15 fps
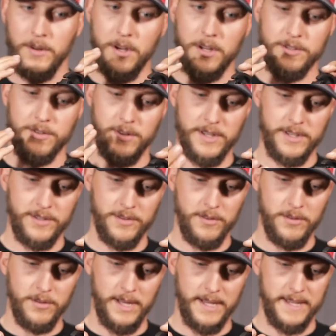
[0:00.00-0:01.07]
a
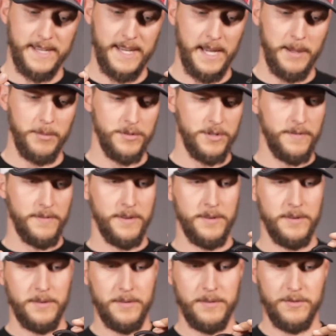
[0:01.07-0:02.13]
traditional like cable
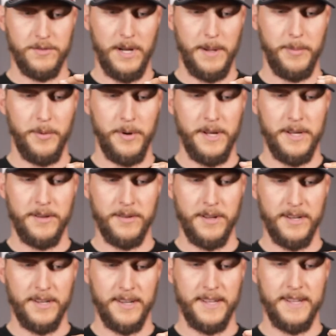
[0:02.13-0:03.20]
driven drop away, you're
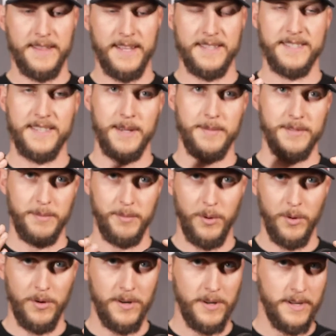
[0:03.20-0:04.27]
not going to get that same
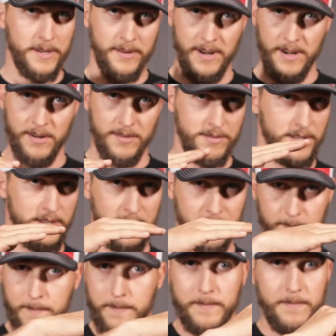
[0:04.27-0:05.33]
support, and your arrow's going to,
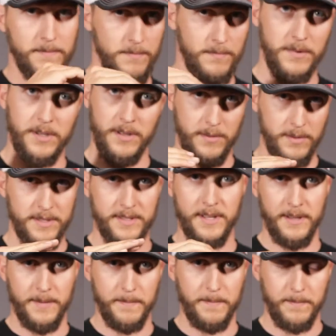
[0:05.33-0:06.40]
it's
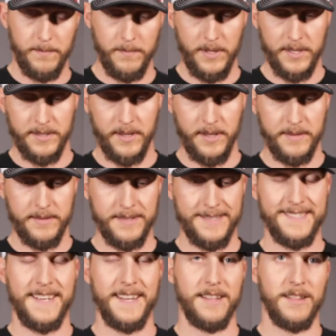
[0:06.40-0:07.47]
going to
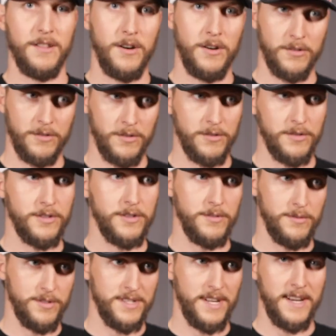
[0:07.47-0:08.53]
take longer
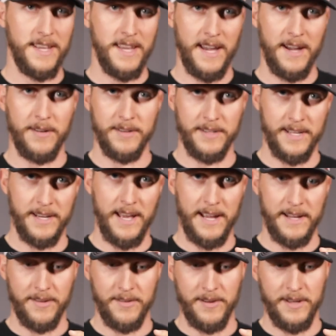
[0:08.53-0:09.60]
to steady out and get
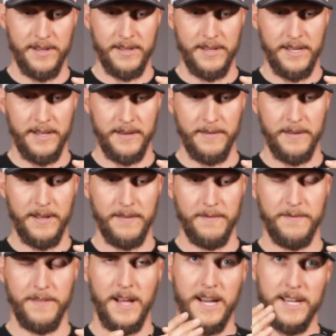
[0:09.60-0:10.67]
accurate and
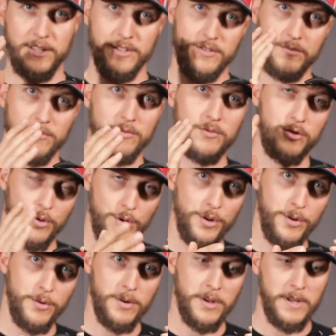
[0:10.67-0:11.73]
fly
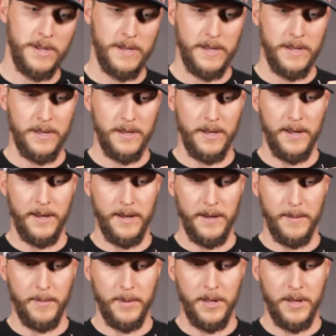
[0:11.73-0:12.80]
true.
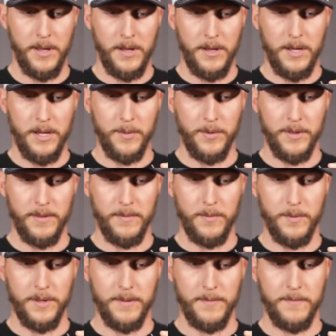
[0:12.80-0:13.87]
And
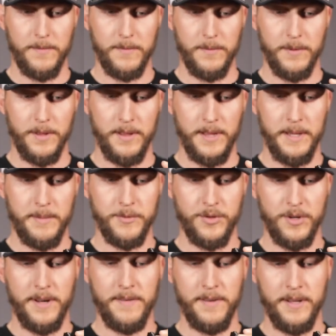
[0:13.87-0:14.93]
with a limb
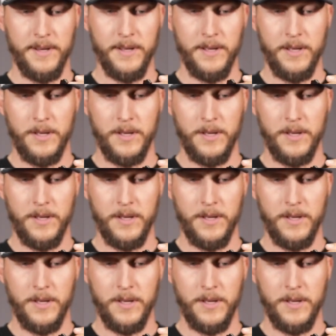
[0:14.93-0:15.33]
driven,